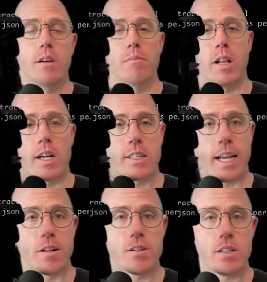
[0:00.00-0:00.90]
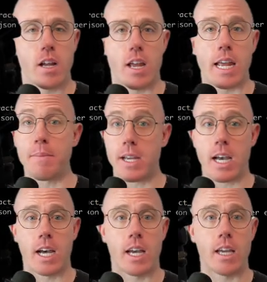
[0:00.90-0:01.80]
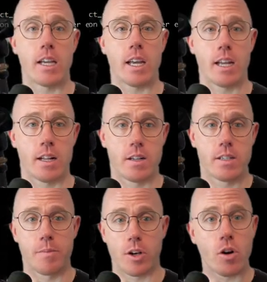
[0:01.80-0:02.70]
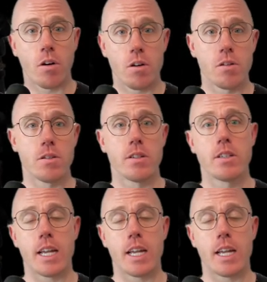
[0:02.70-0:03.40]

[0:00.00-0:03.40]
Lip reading: block scanner's API and some of the calls,